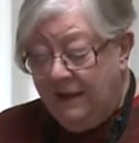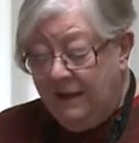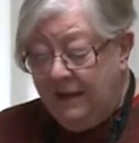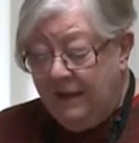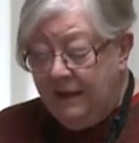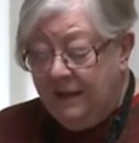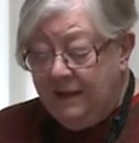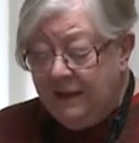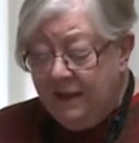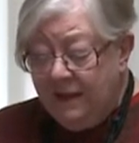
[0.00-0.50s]

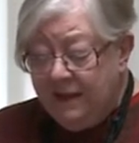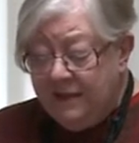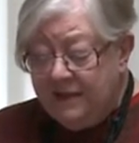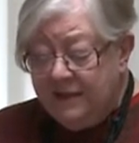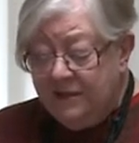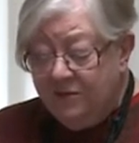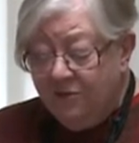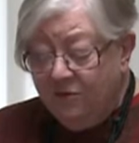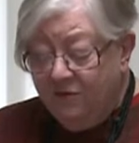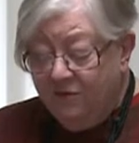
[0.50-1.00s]
In
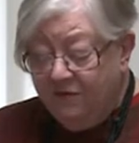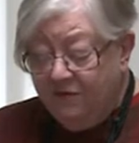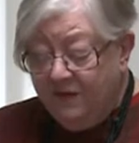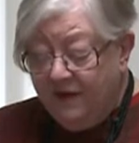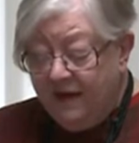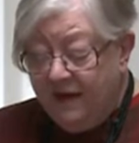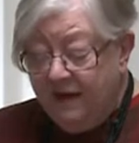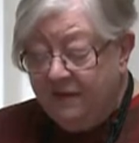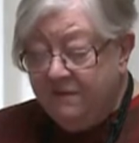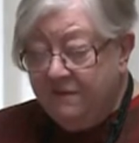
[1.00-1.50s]

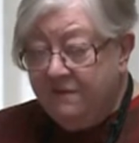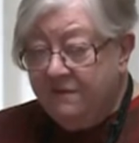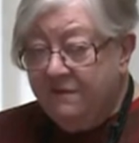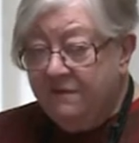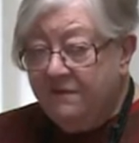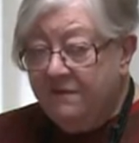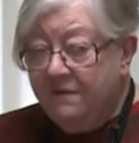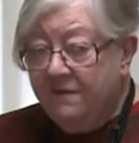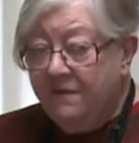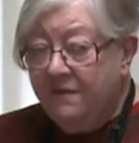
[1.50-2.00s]
1905,
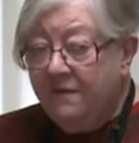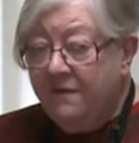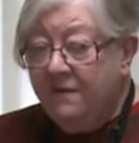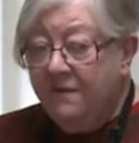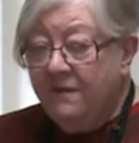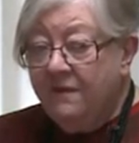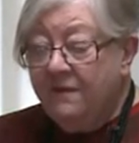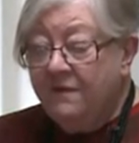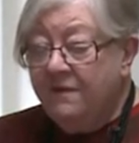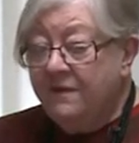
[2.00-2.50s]

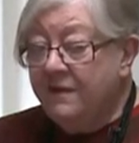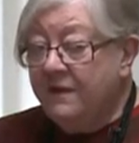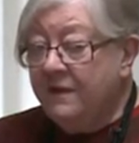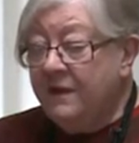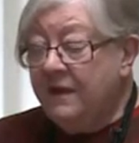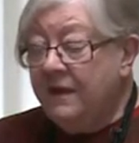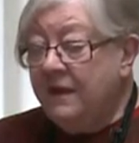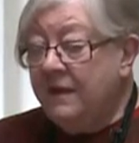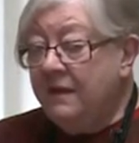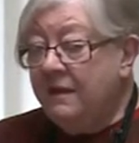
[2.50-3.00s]

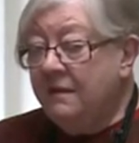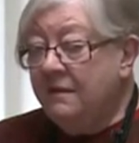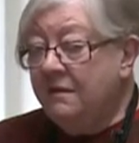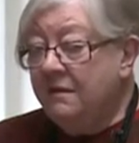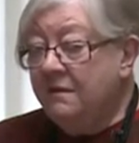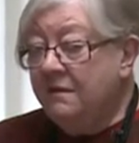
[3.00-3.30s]
the